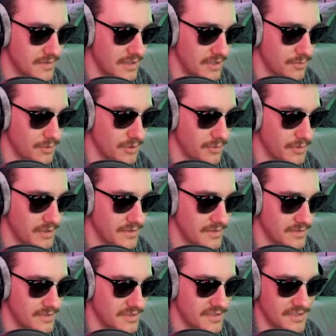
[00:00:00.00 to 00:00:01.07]
Like a real one.
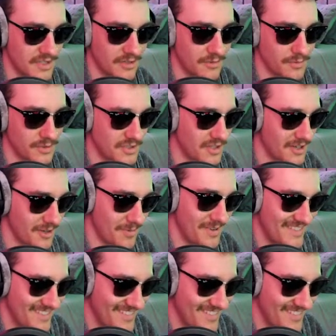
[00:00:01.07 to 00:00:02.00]
This is not a real job.